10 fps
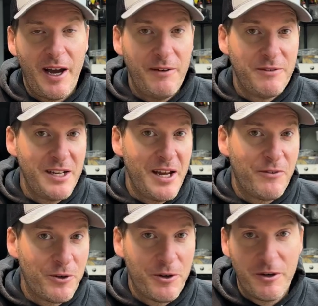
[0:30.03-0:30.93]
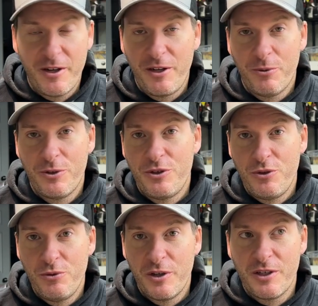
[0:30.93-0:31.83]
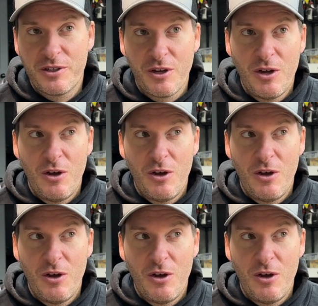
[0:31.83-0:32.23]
I've never heard anyone do this